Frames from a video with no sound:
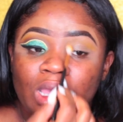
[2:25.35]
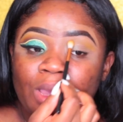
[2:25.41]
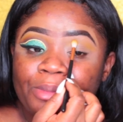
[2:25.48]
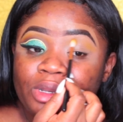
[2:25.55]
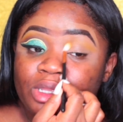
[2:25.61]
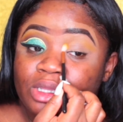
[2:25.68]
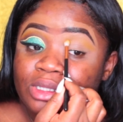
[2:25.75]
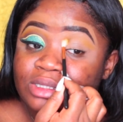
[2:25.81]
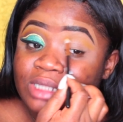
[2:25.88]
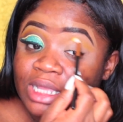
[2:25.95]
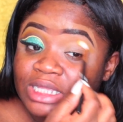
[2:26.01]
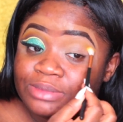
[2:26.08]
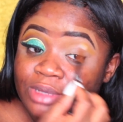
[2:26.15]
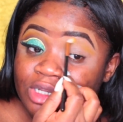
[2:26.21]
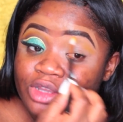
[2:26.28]
I'm going to use
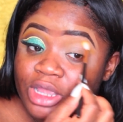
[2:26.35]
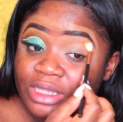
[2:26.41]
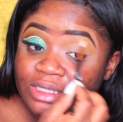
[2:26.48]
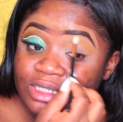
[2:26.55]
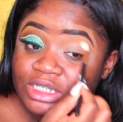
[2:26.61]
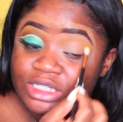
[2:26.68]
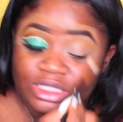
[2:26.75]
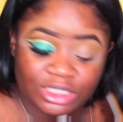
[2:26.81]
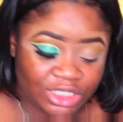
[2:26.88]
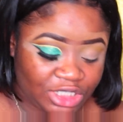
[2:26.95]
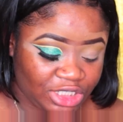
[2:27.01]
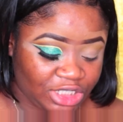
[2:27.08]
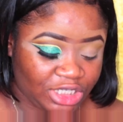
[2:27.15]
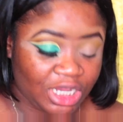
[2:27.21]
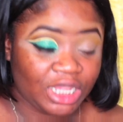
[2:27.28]
that as my transition
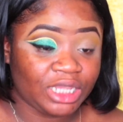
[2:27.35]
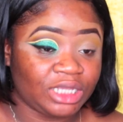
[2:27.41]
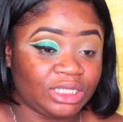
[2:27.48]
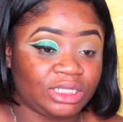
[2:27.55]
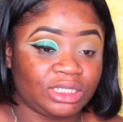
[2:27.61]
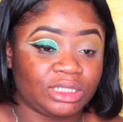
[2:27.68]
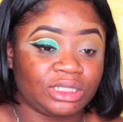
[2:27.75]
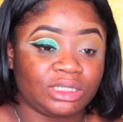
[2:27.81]
shade.